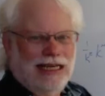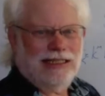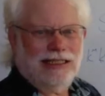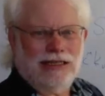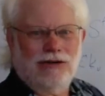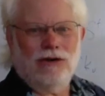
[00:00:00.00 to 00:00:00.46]

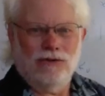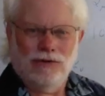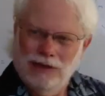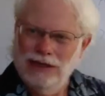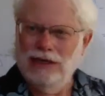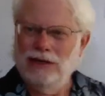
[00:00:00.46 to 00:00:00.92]
is 0.
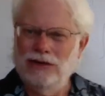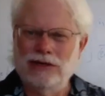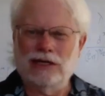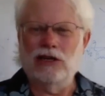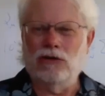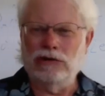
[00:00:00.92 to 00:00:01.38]
You
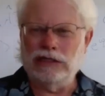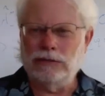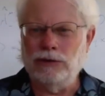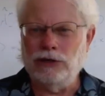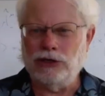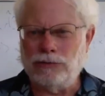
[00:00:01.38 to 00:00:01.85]
can always
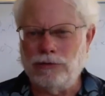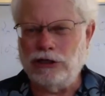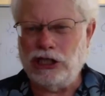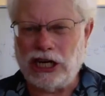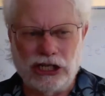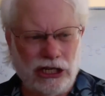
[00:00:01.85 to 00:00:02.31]
build a
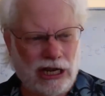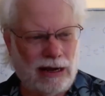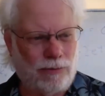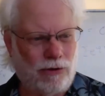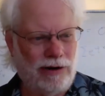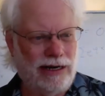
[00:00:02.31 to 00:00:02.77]
projection
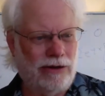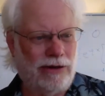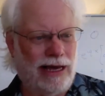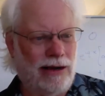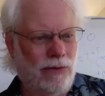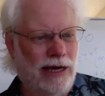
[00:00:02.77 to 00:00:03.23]
operator
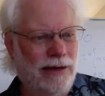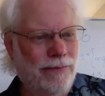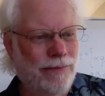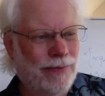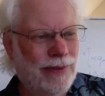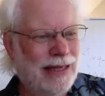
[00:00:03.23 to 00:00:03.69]
that way.
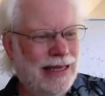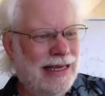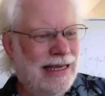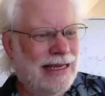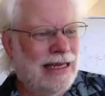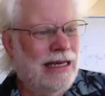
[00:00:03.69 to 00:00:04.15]

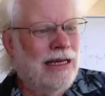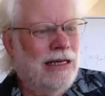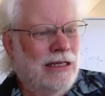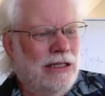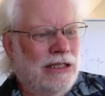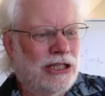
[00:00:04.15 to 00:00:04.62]

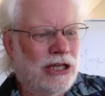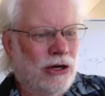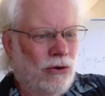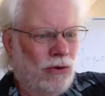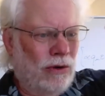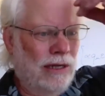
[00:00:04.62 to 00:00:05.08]

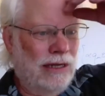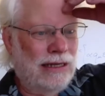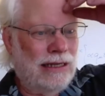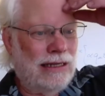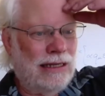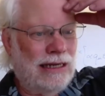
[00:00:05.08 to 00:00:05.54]
So
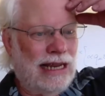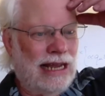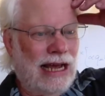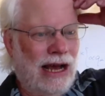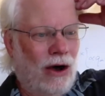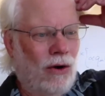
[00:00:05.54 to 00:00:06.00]

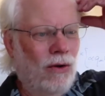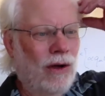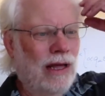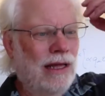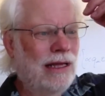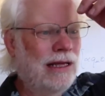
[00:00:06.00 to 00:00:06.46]
now,
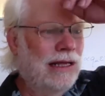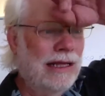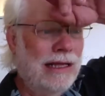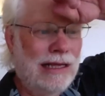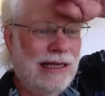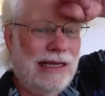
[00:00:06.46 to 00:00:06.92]

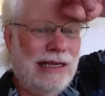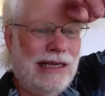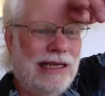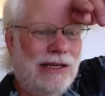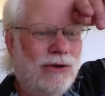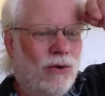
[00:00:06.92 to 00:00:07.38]

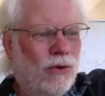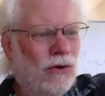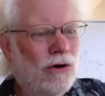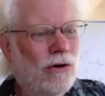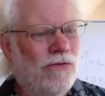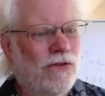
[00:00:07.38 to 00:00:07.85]
in
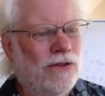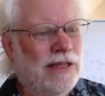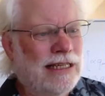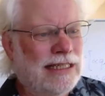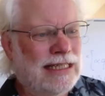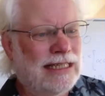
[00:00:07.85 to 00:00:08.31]
order for
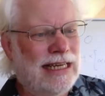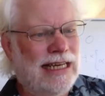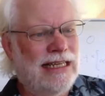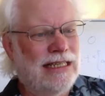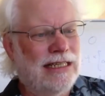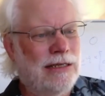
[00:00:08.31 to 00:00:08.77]
this
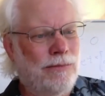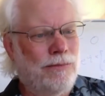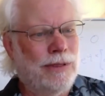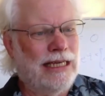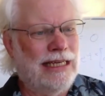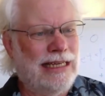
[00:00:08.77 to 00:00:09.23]
state to
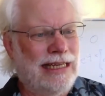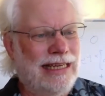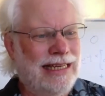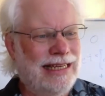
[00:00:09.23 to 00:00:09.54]
be